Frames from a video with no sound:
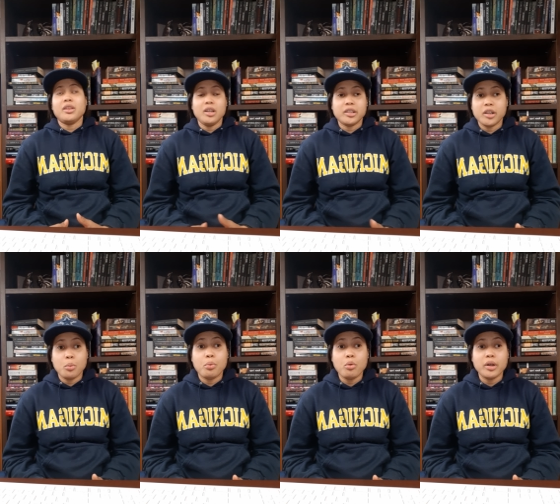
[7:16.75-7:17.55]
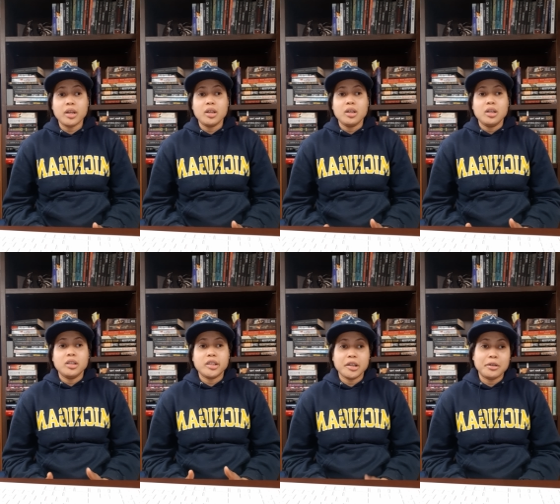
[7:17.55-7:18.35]
There's no point.
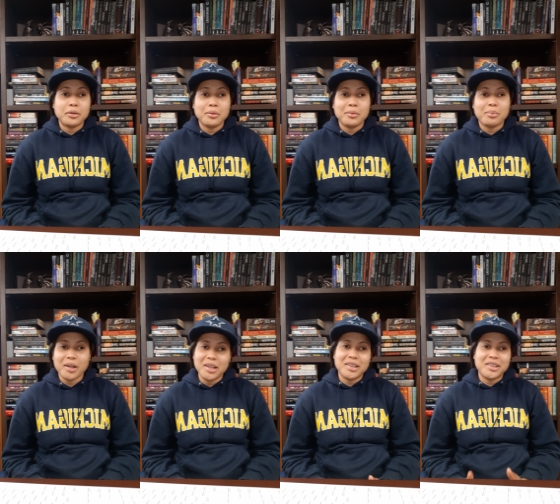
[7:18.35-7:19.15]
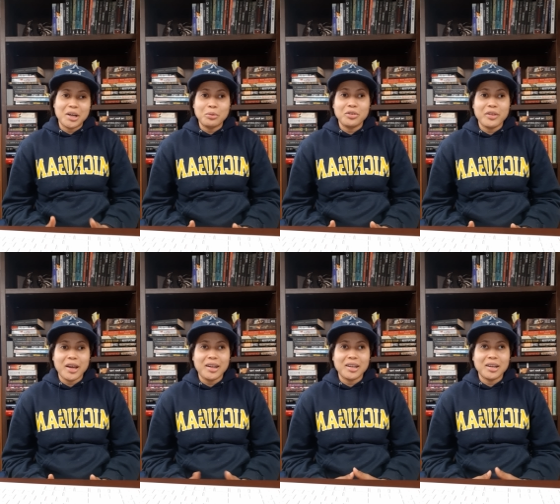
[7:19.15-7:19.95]
So please don't do
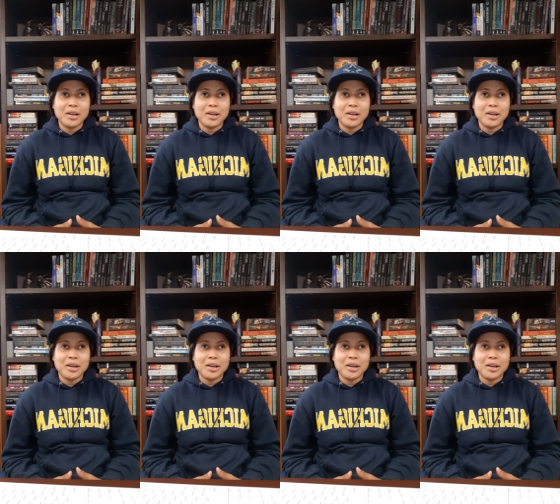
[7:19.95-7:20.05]
that.